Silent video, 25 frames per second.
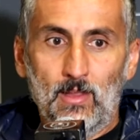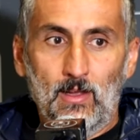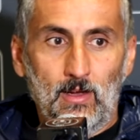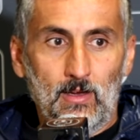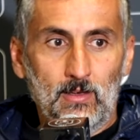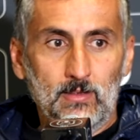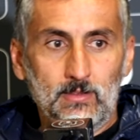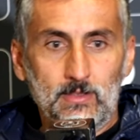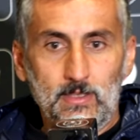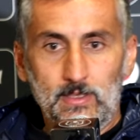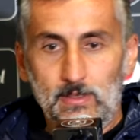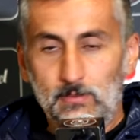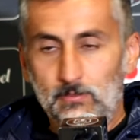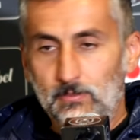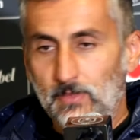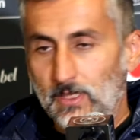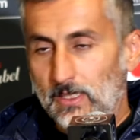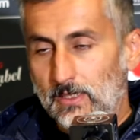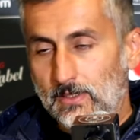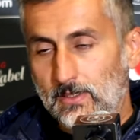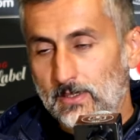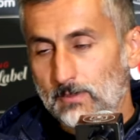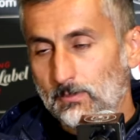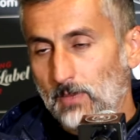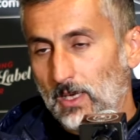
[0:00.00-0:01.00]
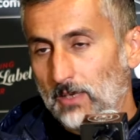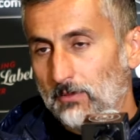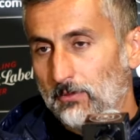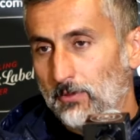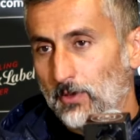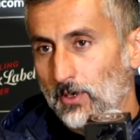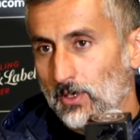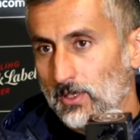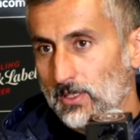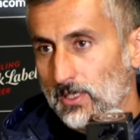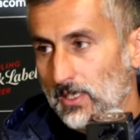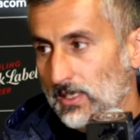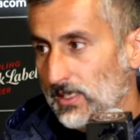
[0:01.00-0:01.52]
it's my
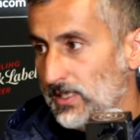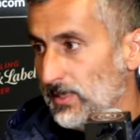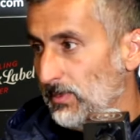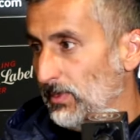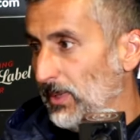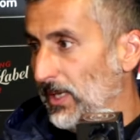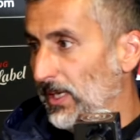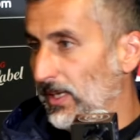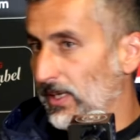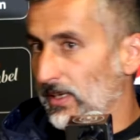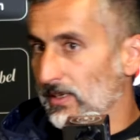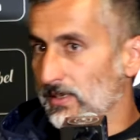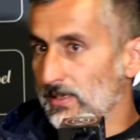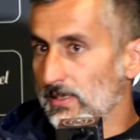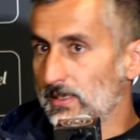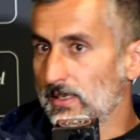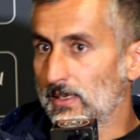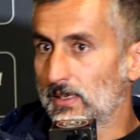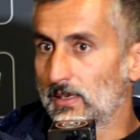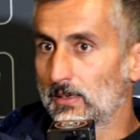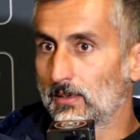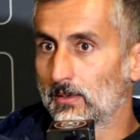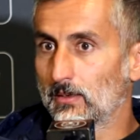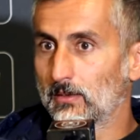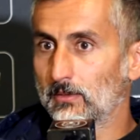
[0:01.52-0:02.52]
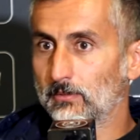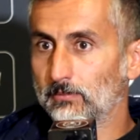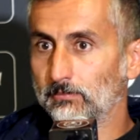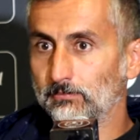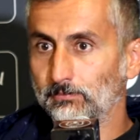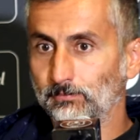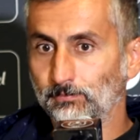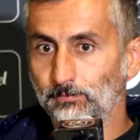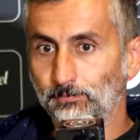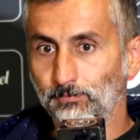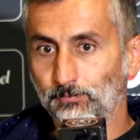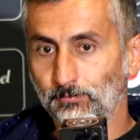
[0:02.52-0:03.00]
first experience in